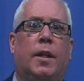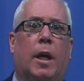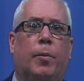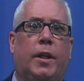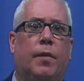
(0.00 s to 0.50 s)

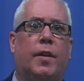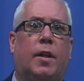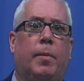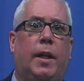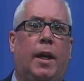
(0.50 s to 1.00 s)
that would give the
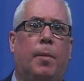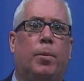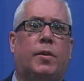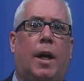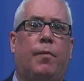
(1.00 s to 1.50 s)
committee
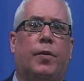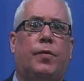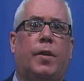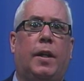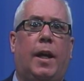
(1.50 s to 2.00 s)
ample time for
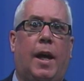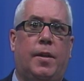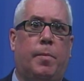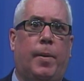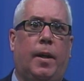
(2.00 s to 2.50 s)
study
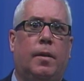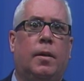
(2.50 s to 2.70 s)
and debate.